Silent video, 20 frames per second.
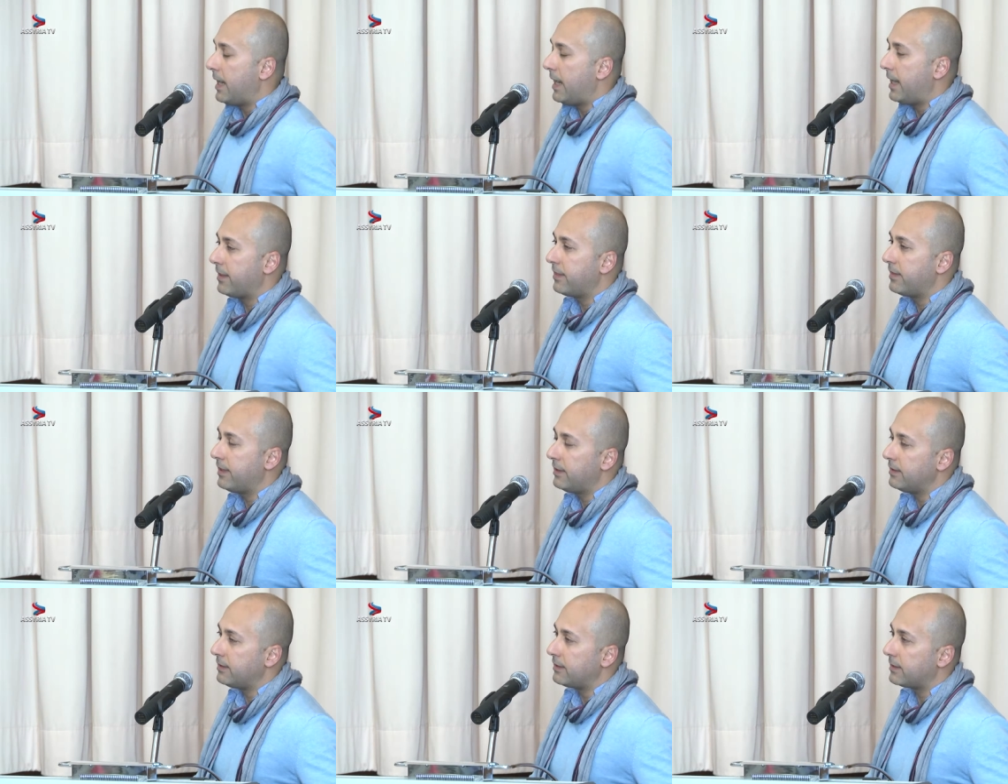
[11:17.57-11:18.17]

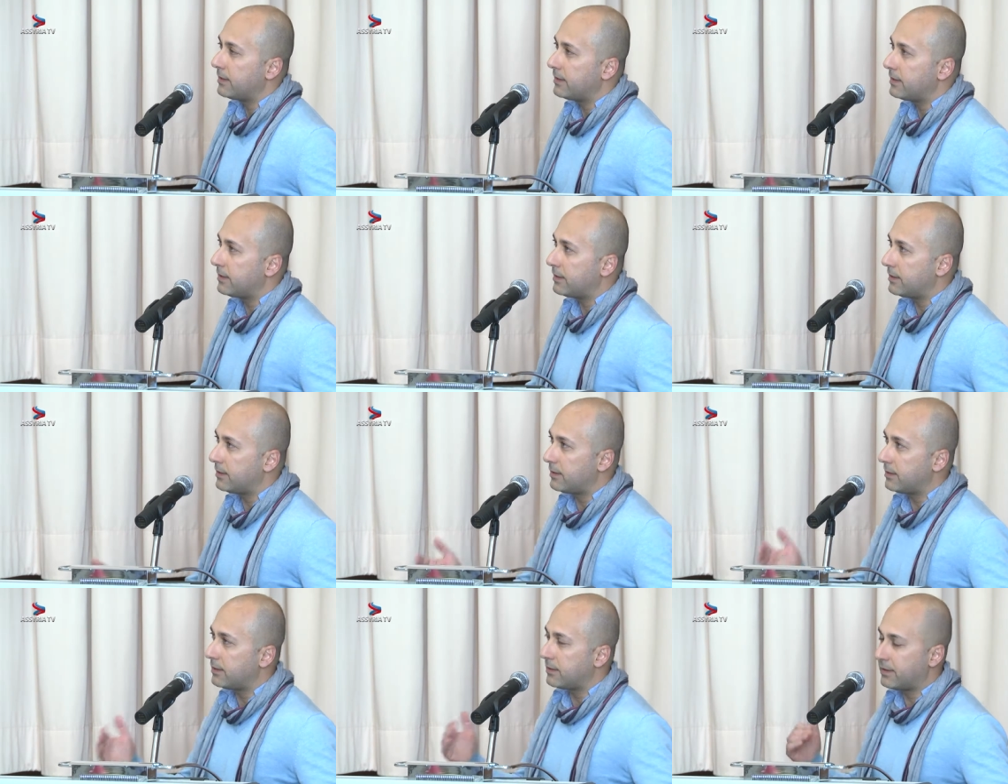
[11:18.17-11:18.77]
And then
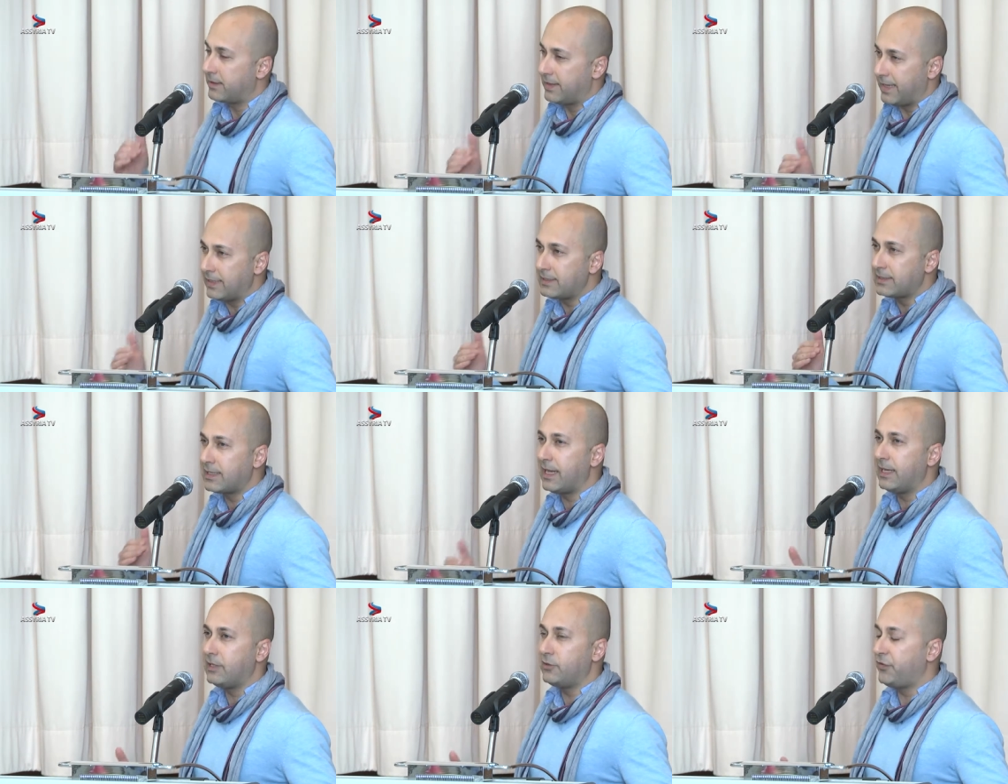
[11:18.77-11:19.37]

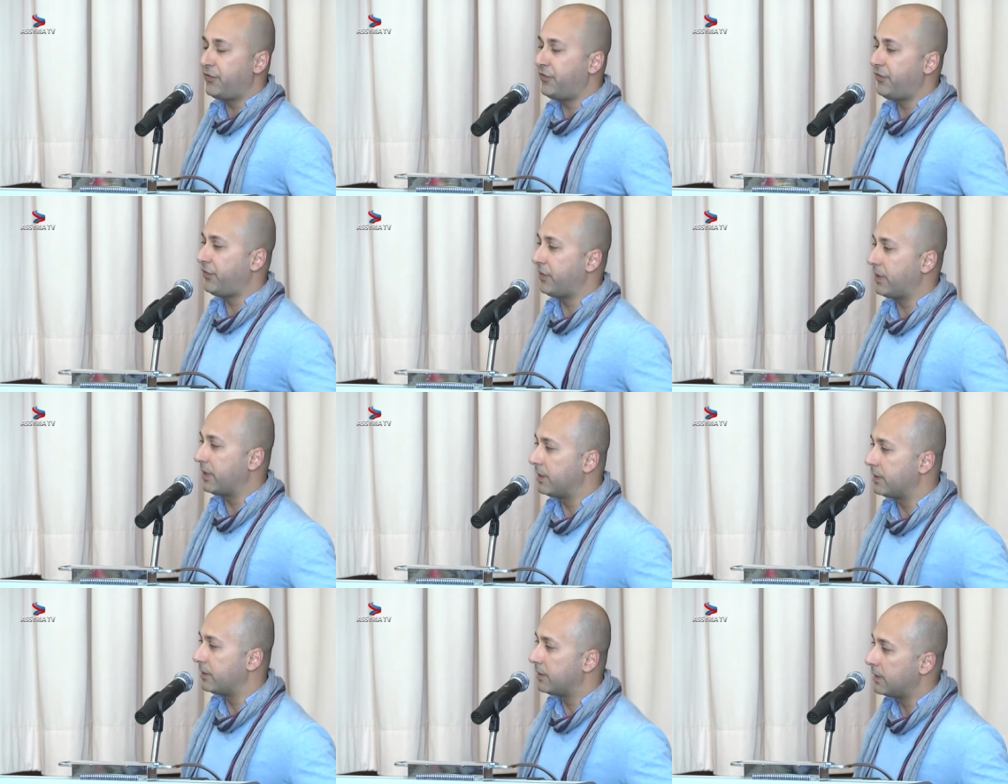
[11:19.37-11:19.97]
that kind of
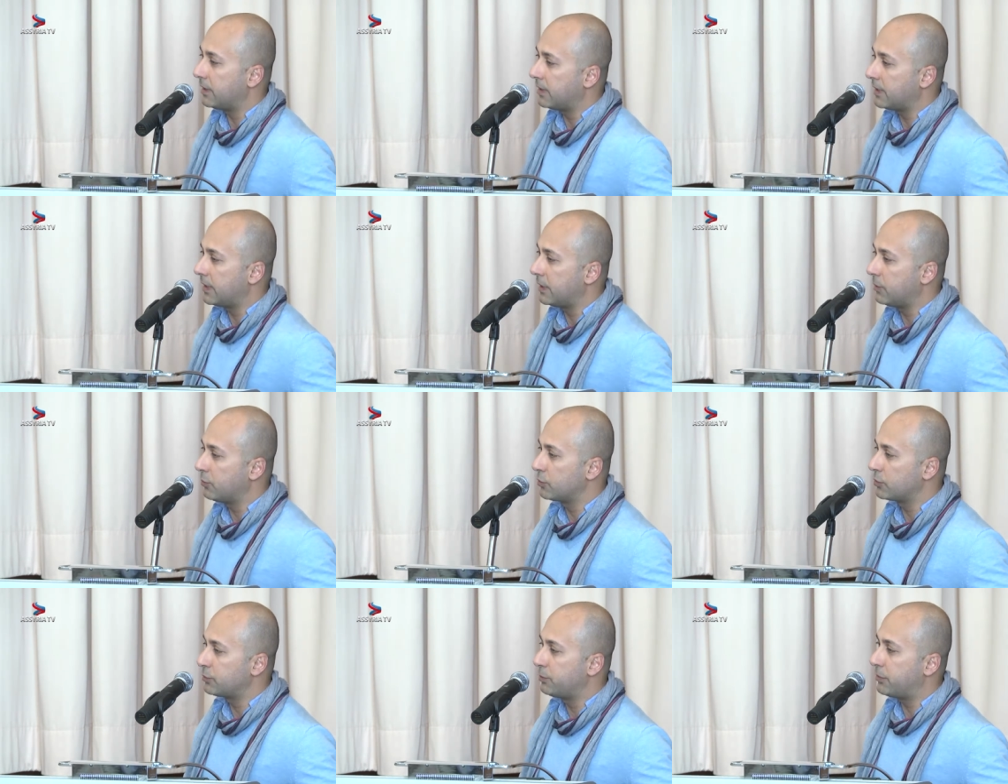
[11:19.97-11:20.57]
fear
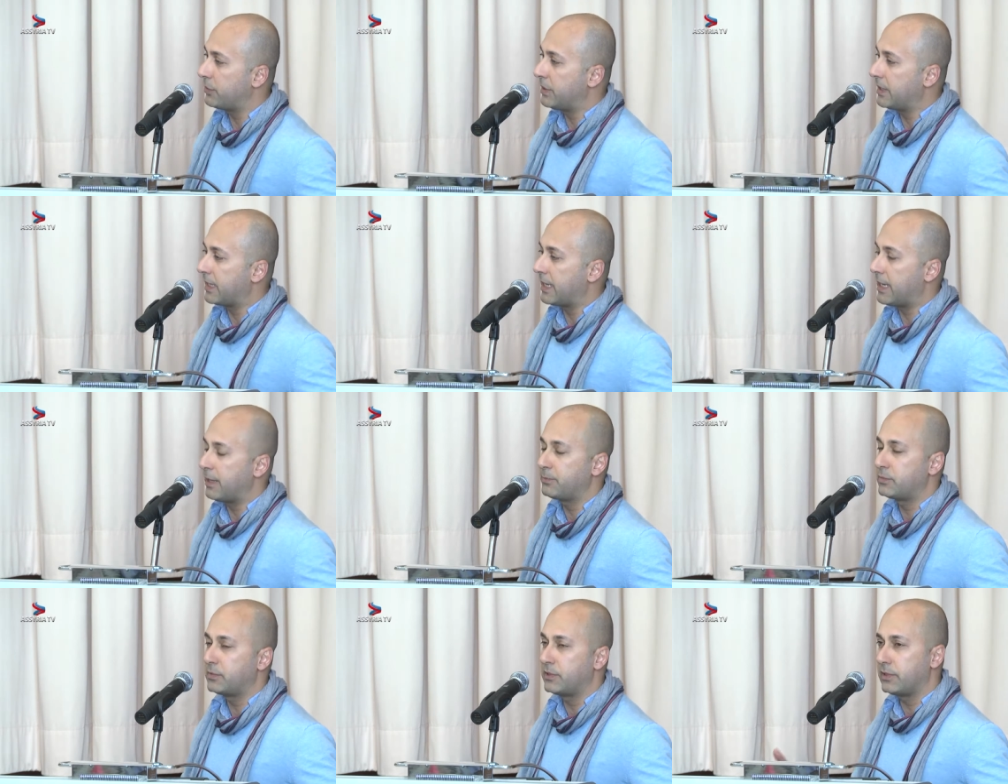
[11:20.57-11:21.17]
he would bring
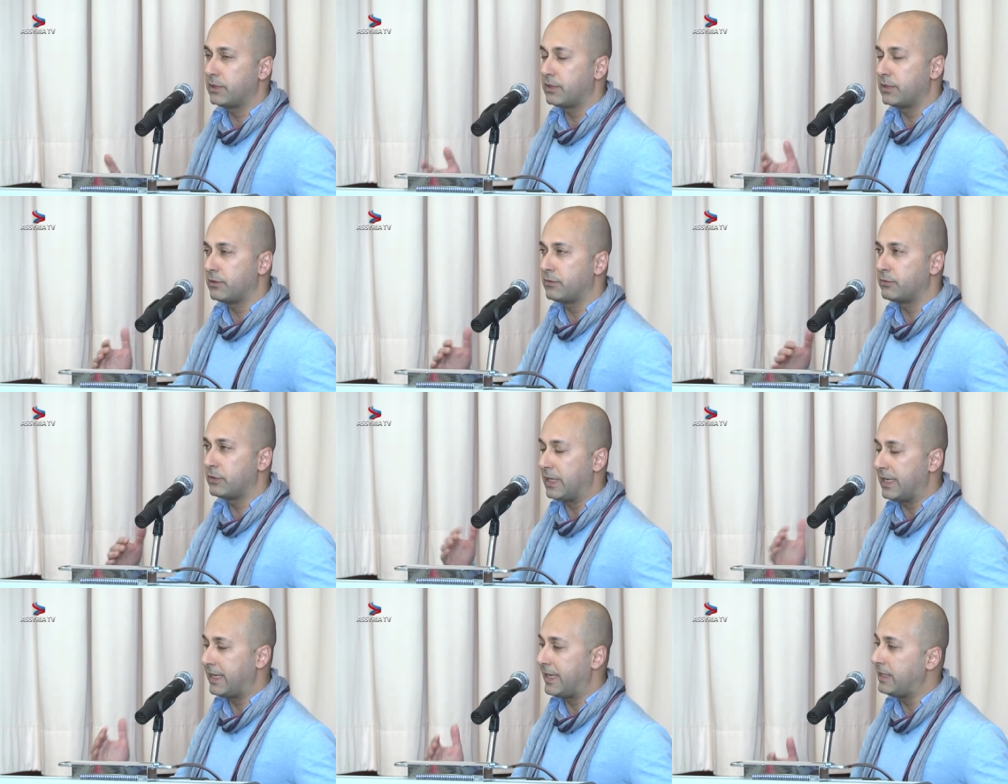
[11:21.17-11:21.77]
up,
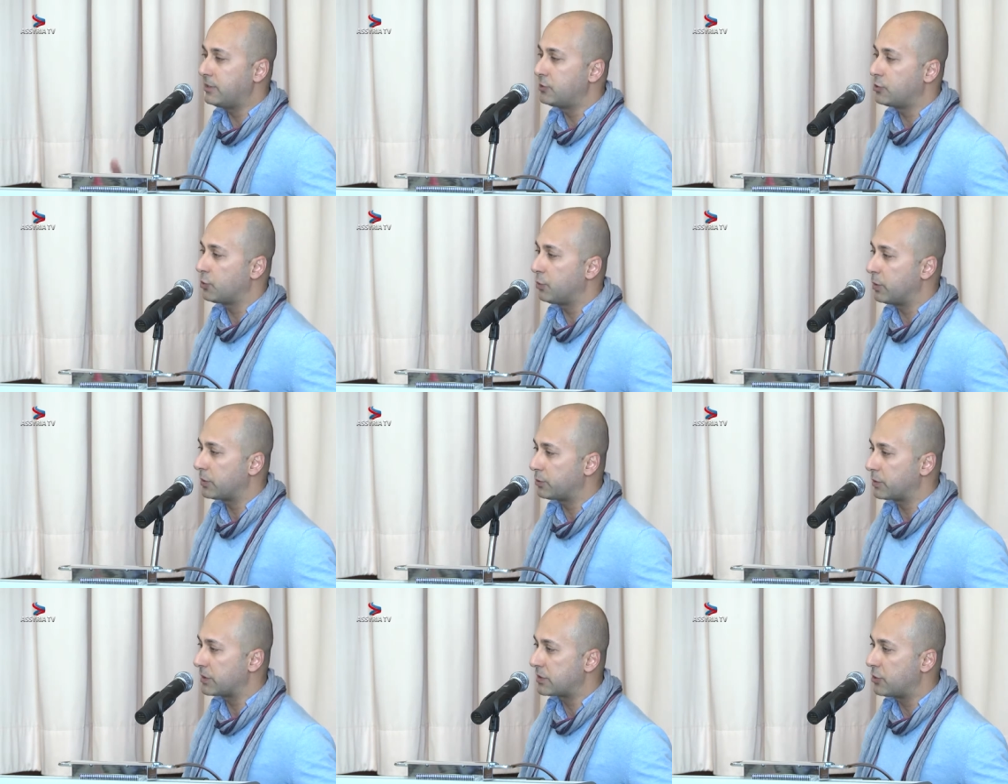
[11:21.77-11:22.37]
relate to
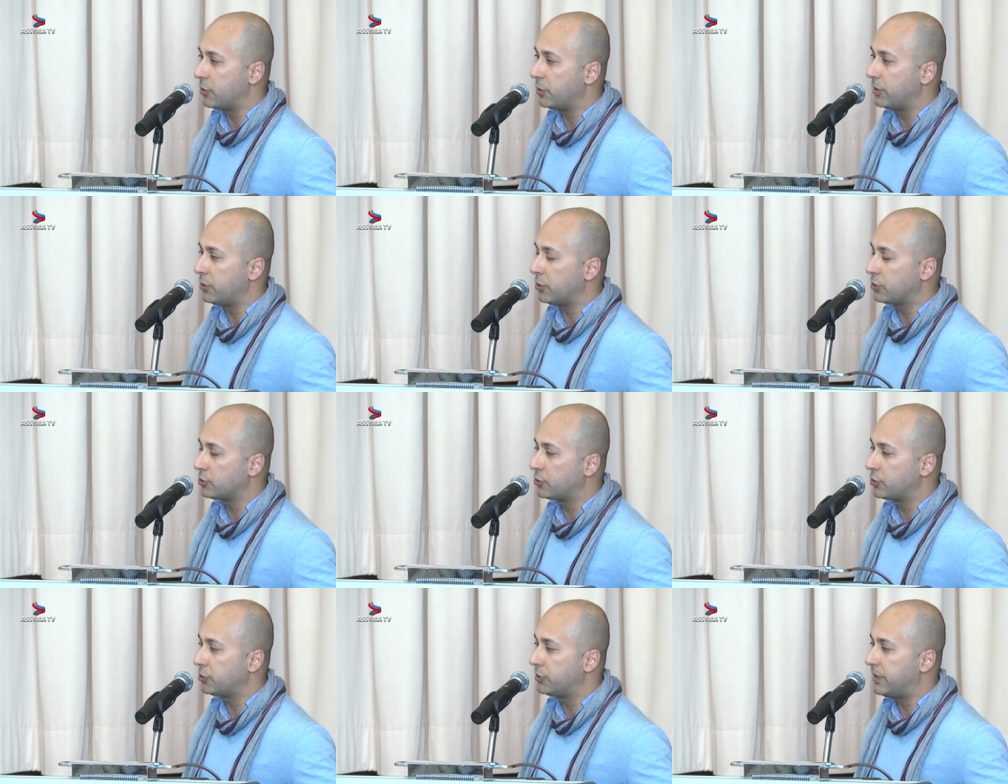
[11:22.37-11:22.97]
what was going
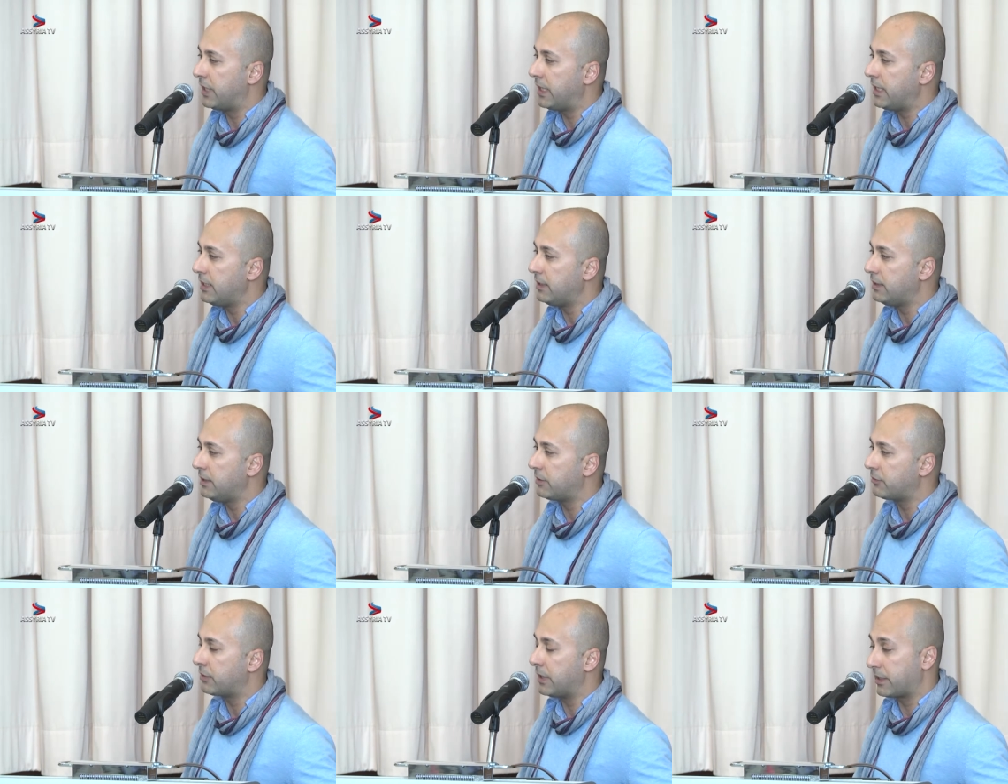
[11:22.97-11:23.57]
on today
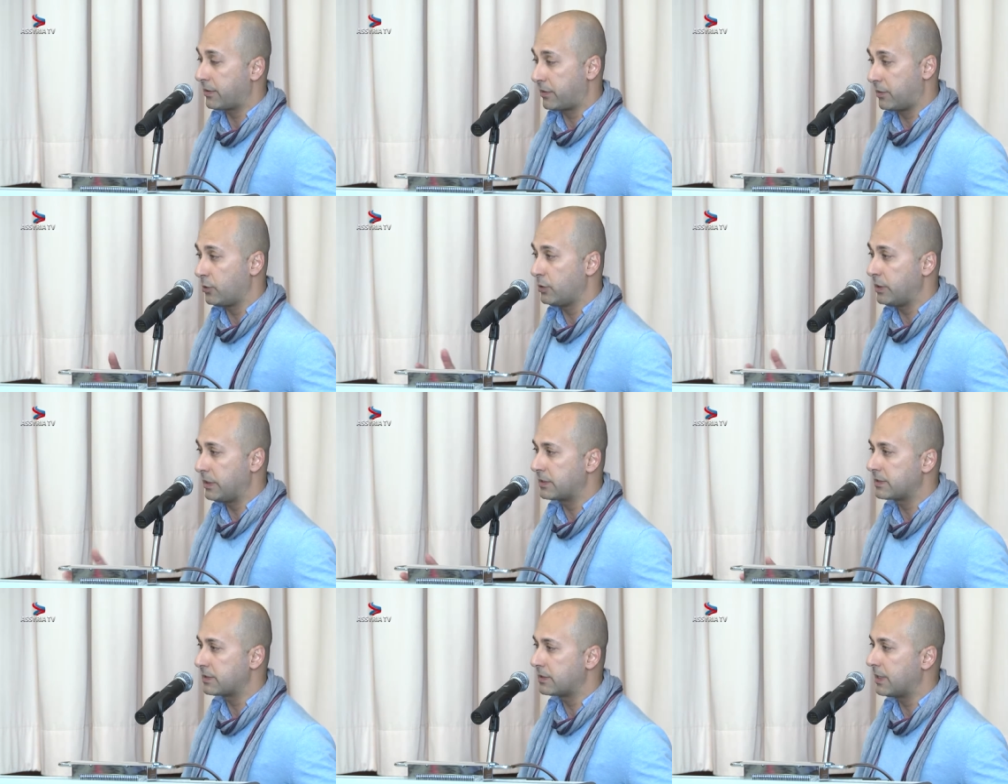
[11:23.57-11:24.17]
in Iraq, though
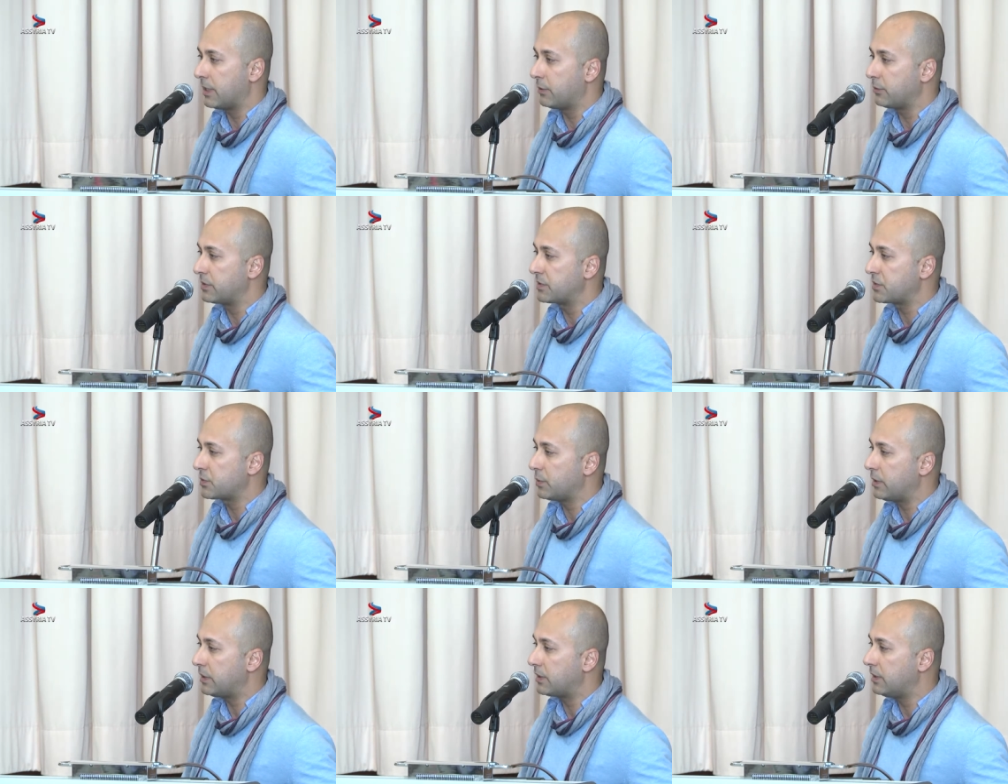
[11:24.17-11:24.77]
he's now in
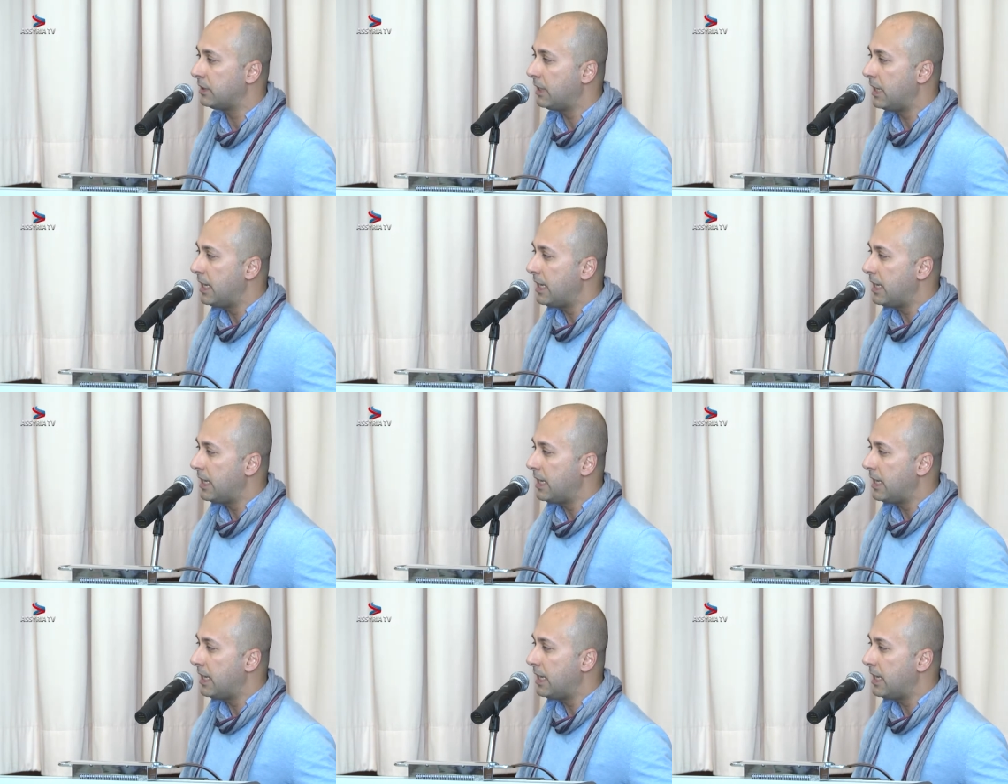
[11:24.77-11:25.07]
Sweden.